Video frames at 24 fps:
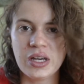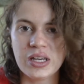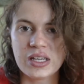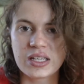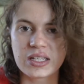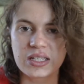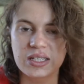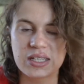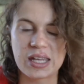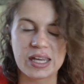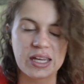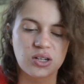
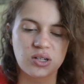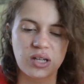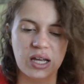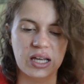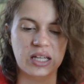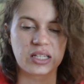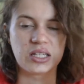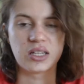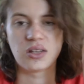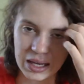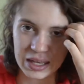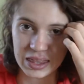stay
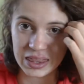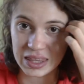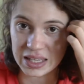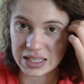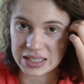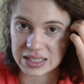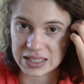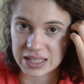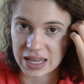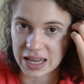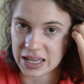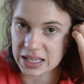connected in
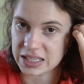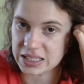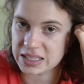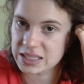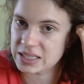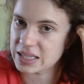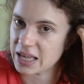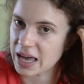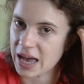these days,